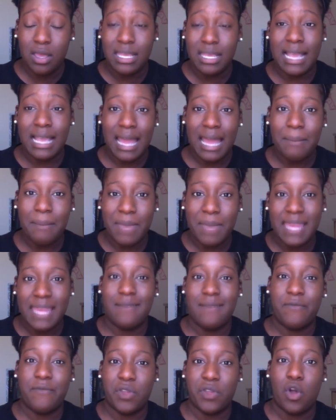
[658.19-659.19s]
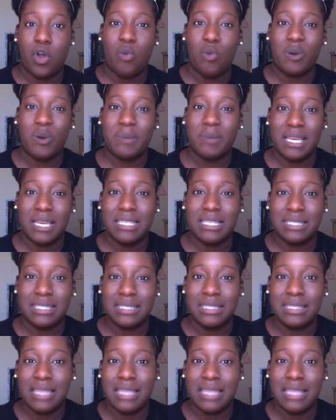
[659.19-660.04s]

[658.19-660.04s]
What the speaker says: they kind of made up for the homework because